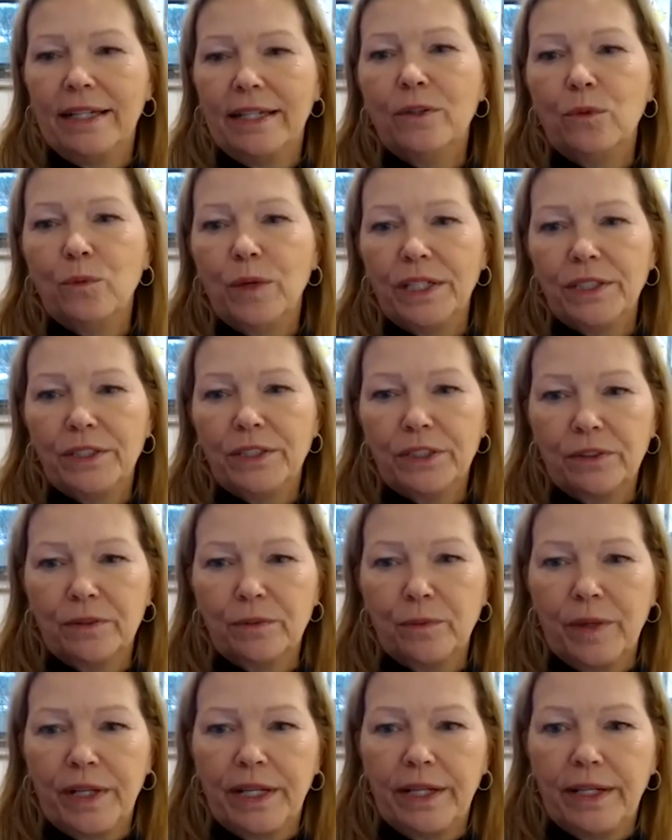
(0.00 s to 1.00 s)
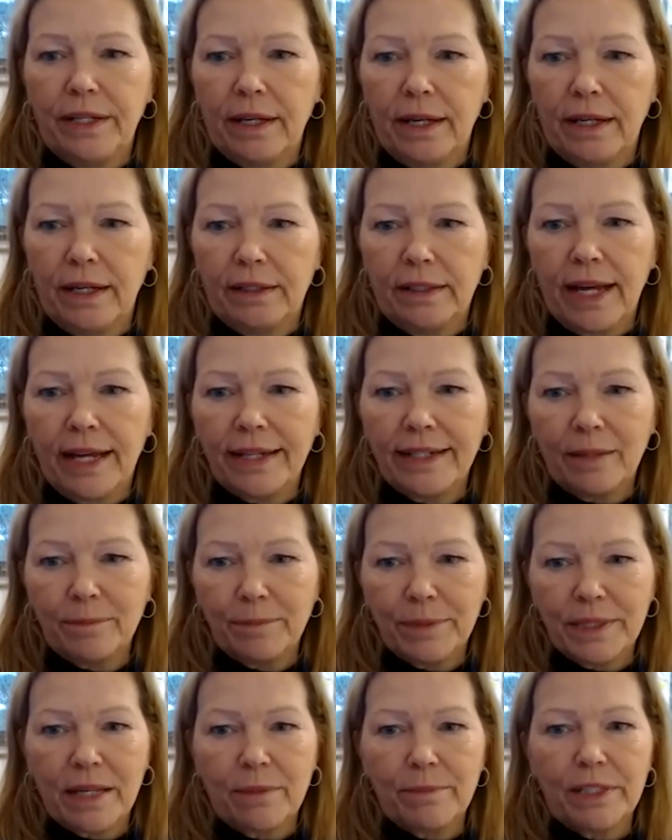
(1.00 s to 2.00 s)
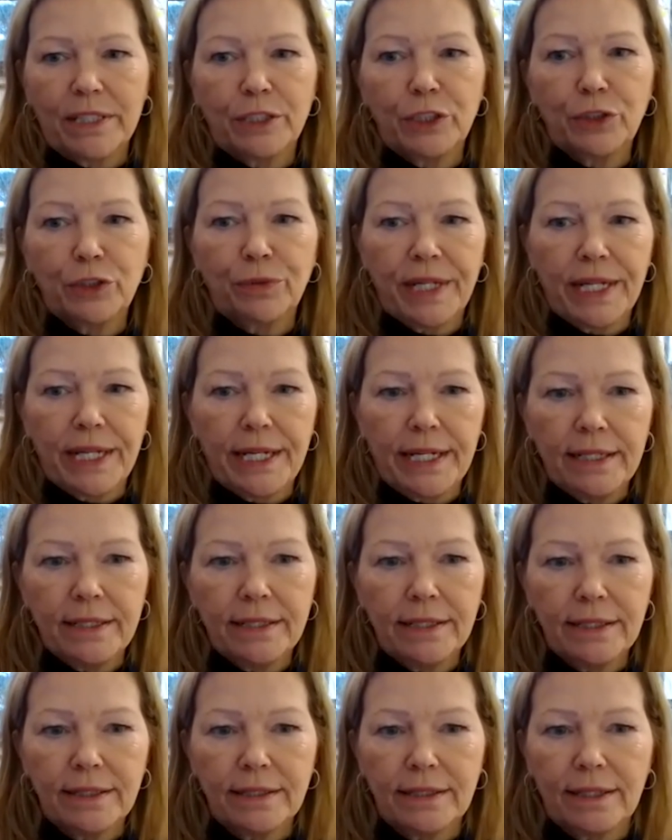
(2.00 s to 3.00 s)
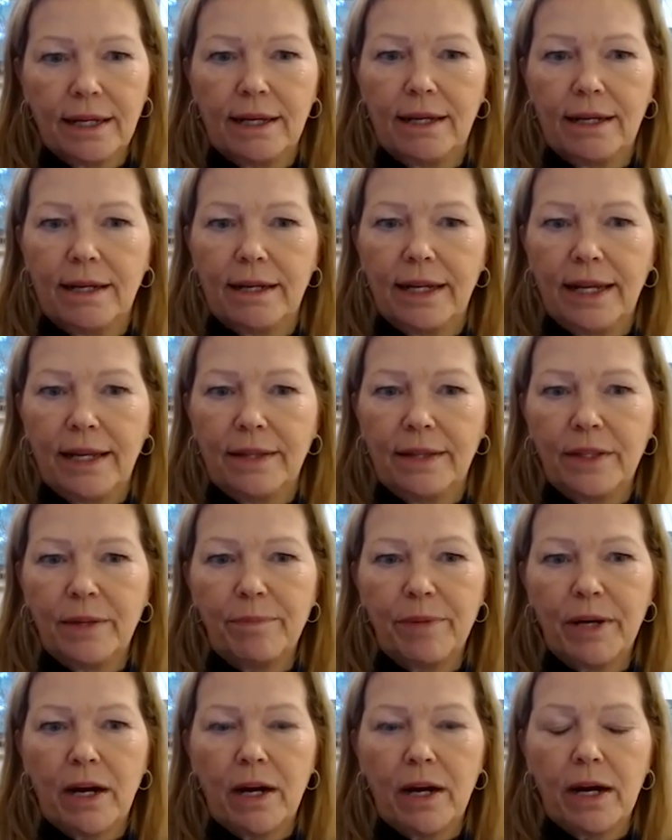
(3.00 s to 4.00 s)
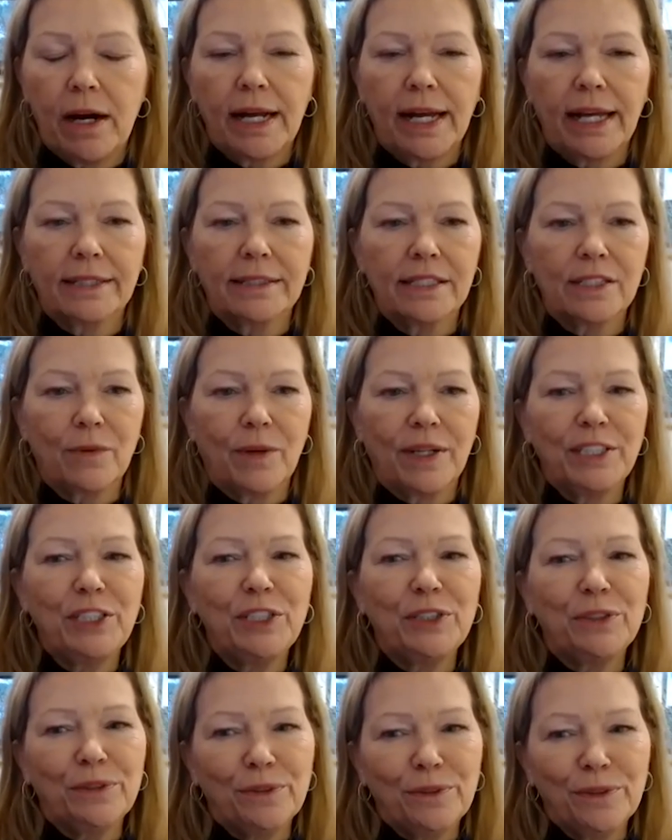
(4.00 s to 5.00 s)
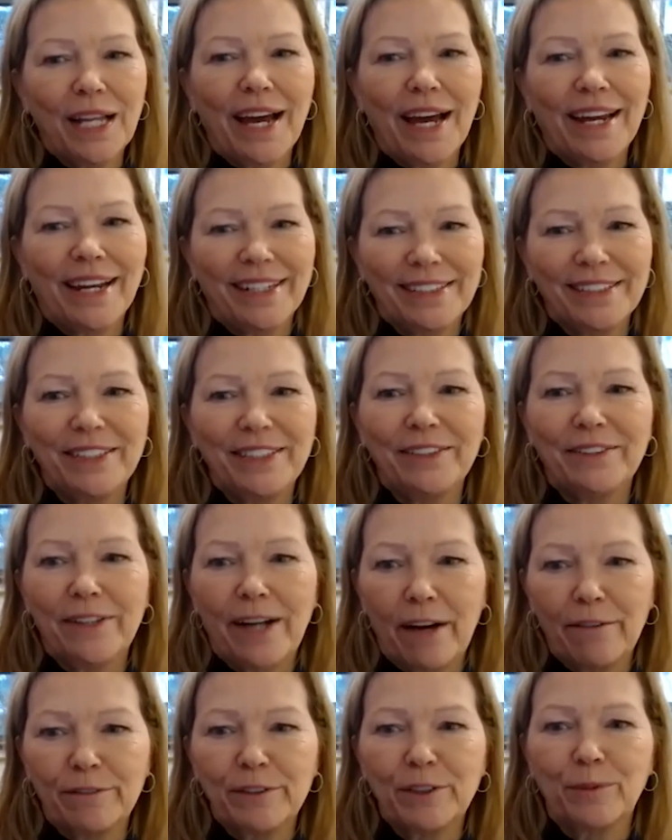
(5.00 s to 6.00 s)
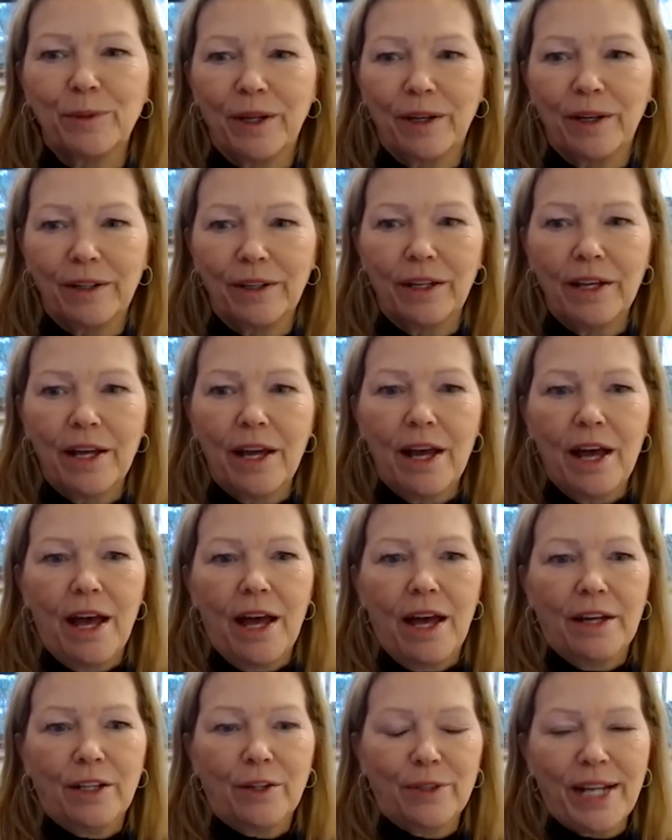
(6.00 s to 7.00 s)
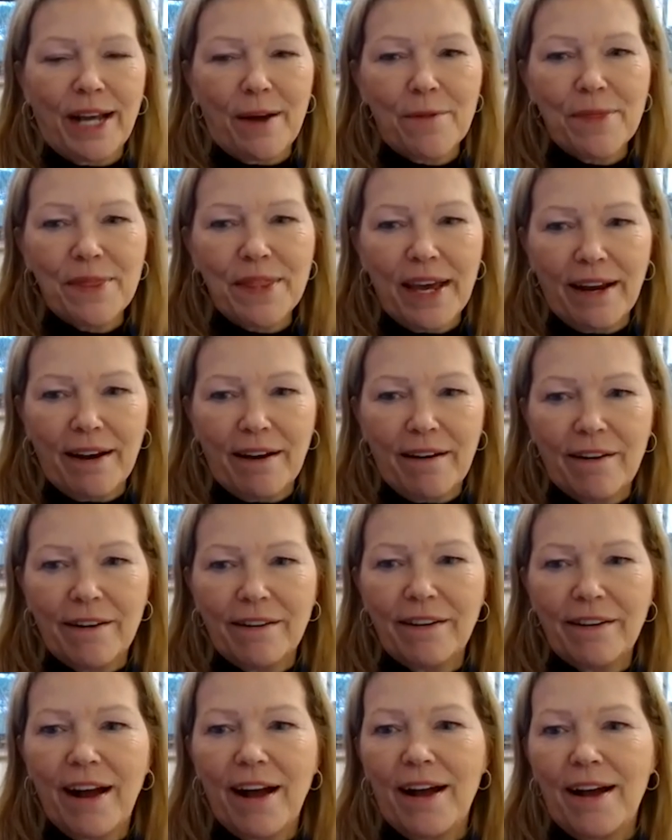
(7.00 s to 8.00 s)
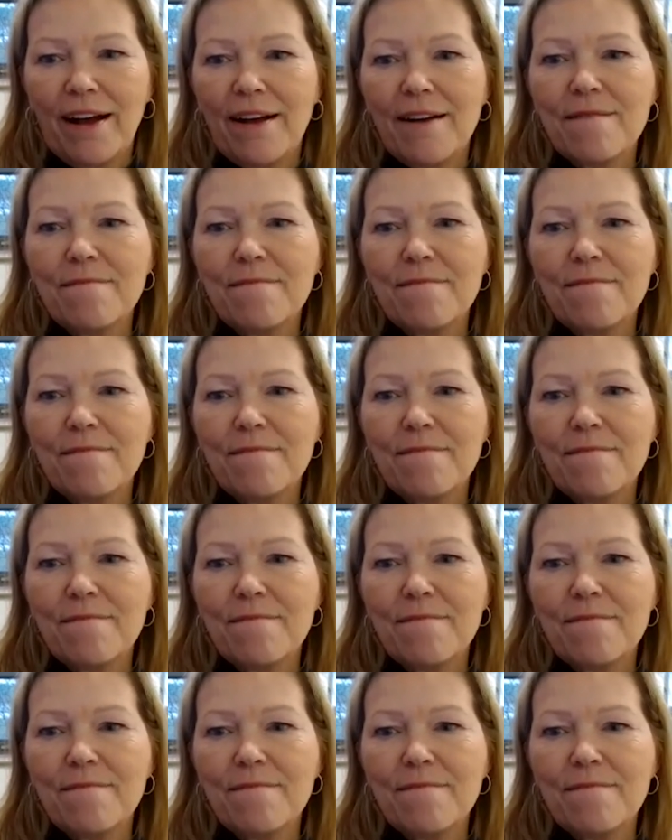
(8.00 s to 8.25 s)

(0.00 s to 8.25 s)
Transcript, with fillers: In the winter, we light up some of the trees in the park. And so I do like to, after work, go down there